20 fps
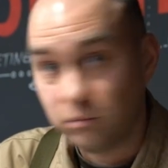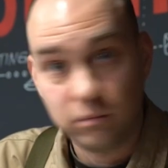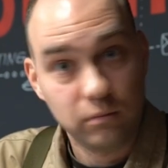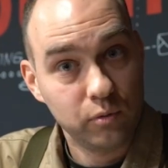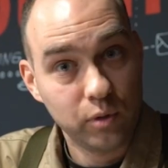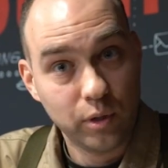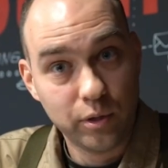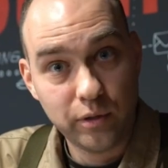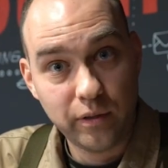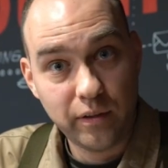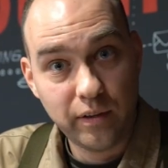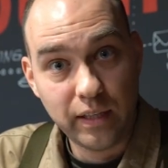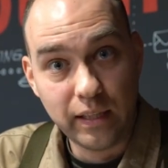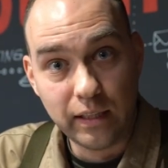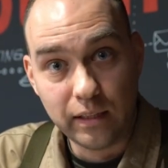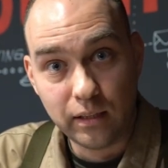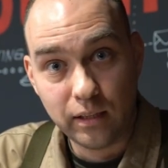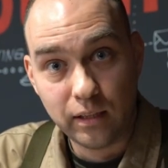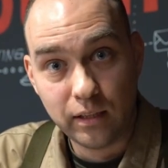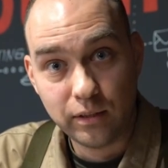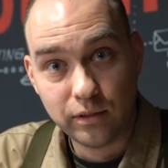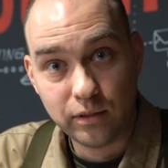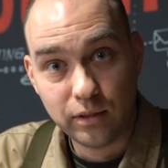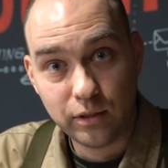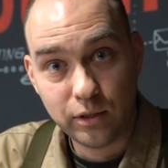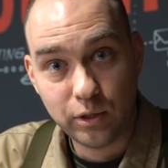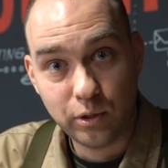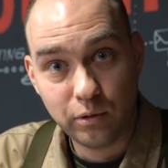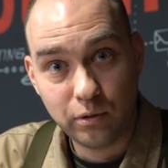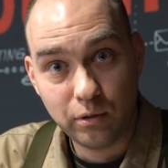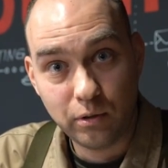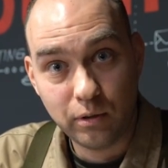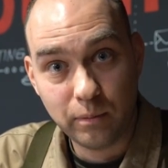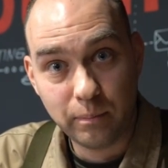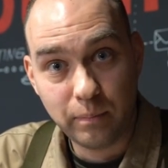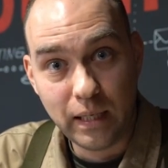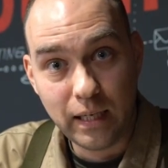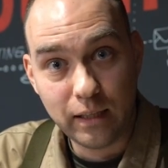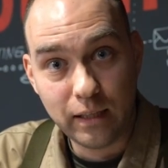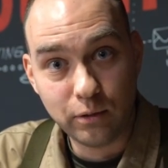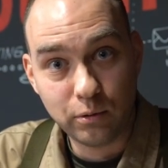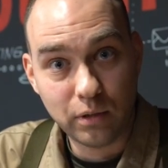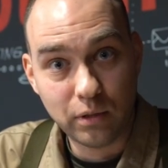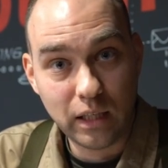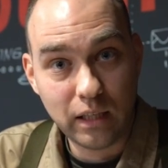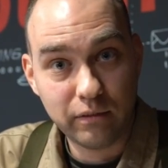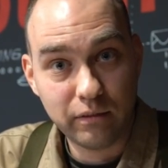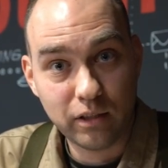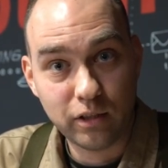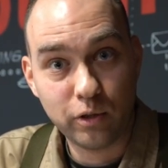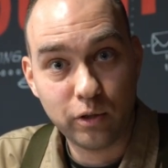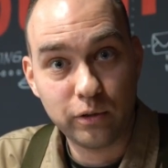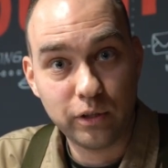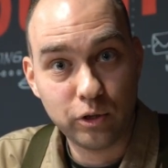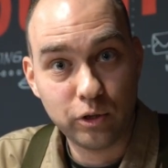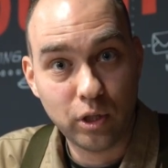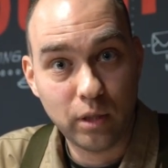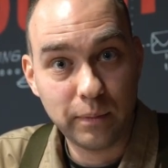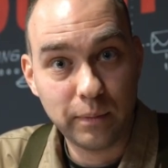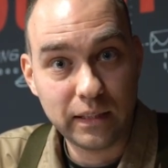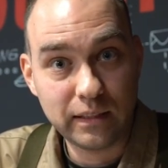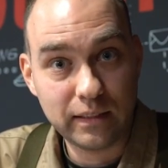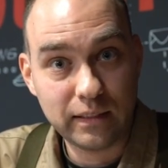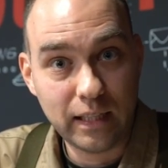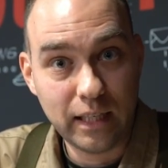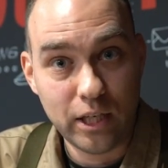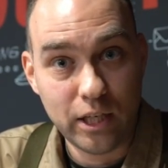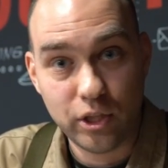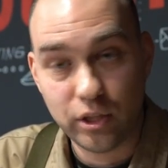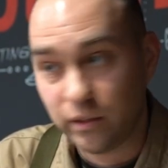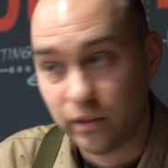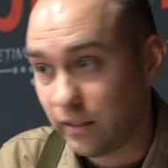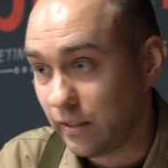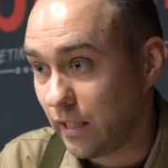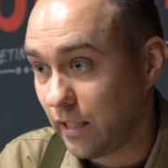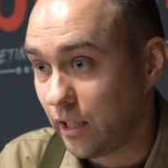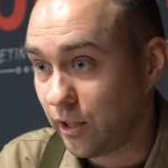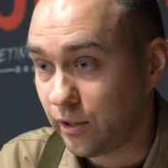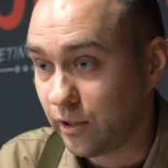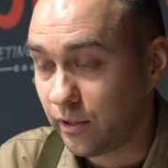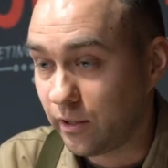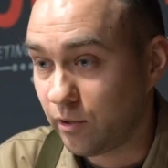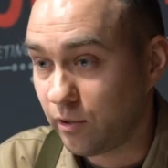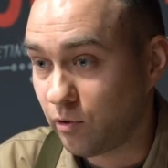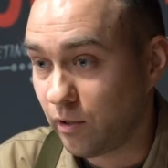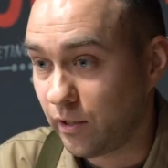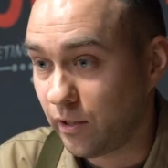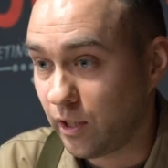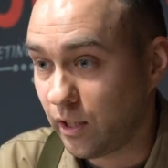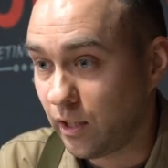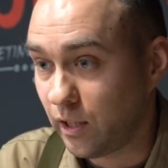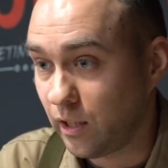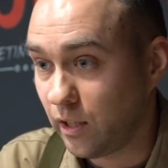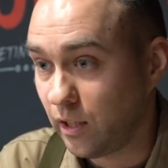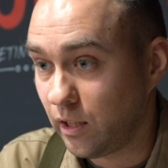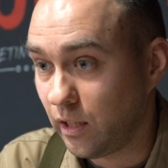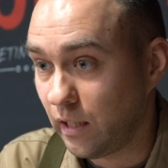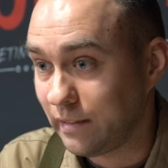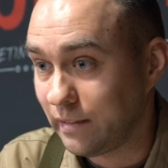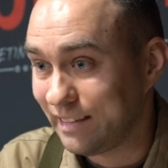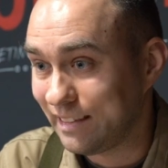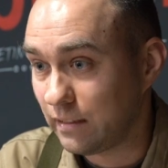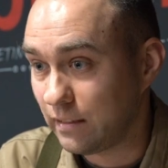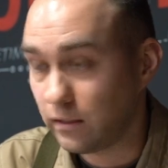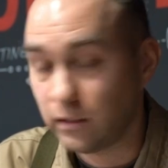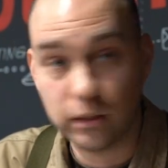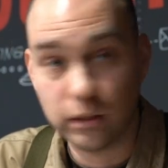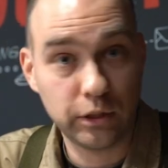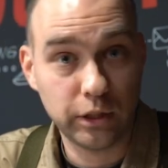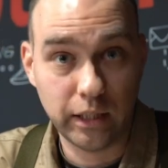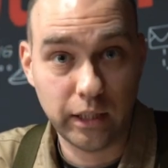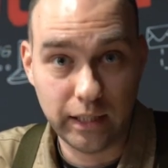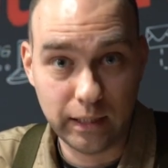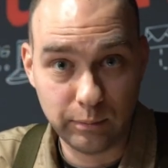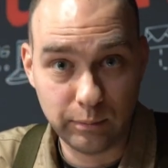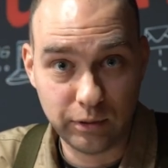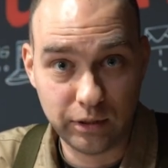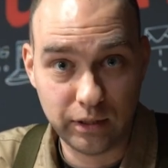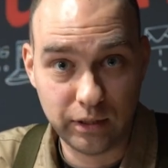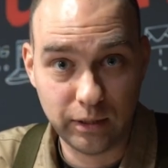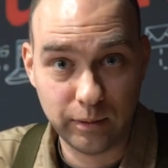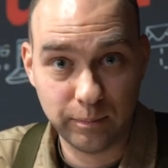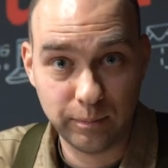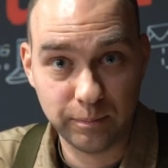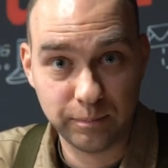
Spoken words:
What do you think? Is it good or bad to have our own atomic station in our rather uncertain times?